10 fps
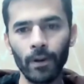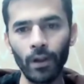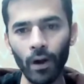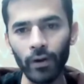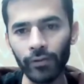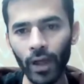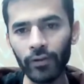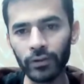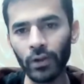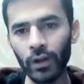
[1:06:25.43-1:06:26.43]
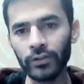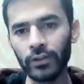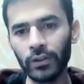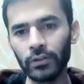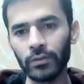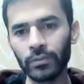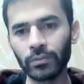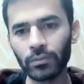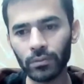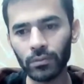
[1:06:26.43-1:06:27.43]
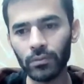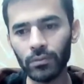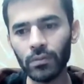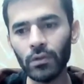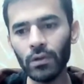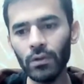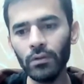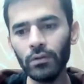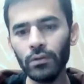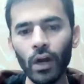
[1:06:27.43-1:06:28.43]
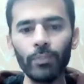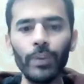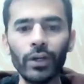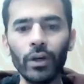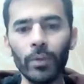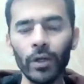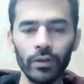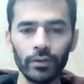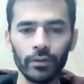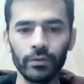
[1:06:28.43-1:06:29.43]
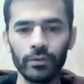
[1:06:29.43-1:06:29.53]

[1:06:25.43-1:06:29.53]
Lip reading: A lot of life is lost in not being committed.